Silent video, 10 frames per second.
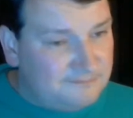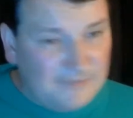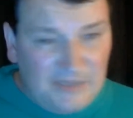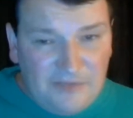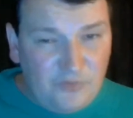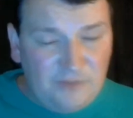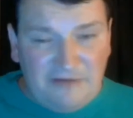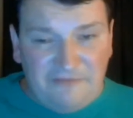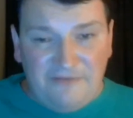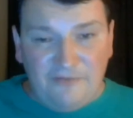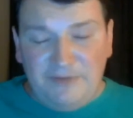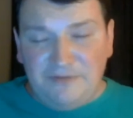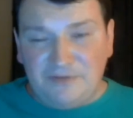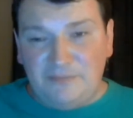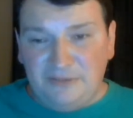One of my favorite means
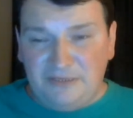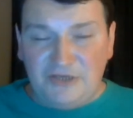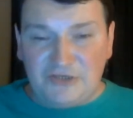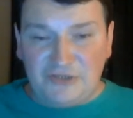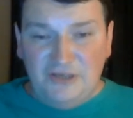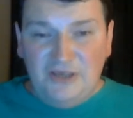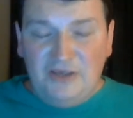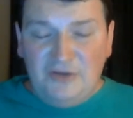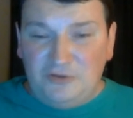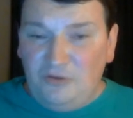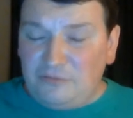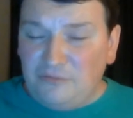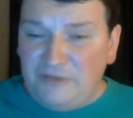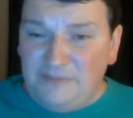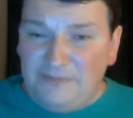of communication. You can also
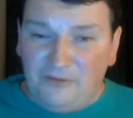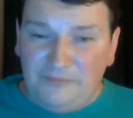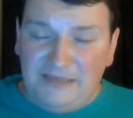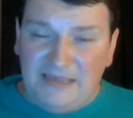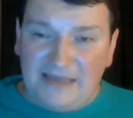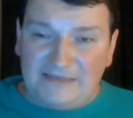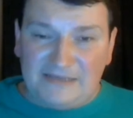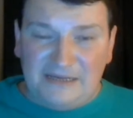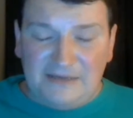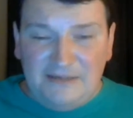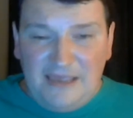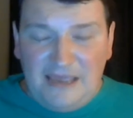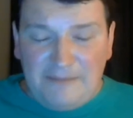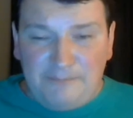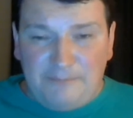email me at
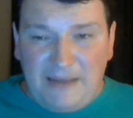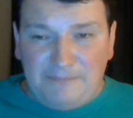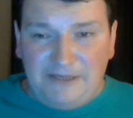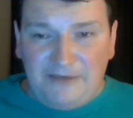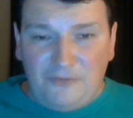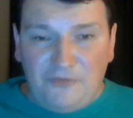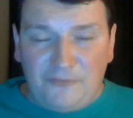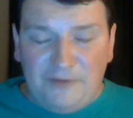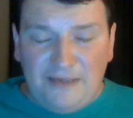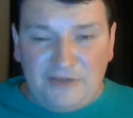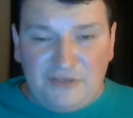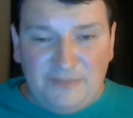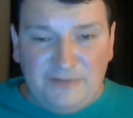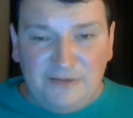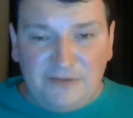
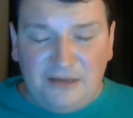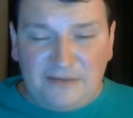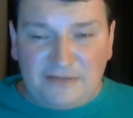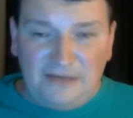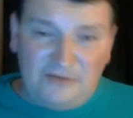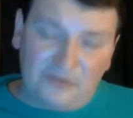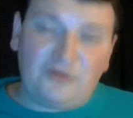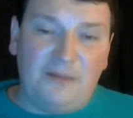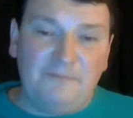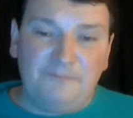badplayer03@gmail.com.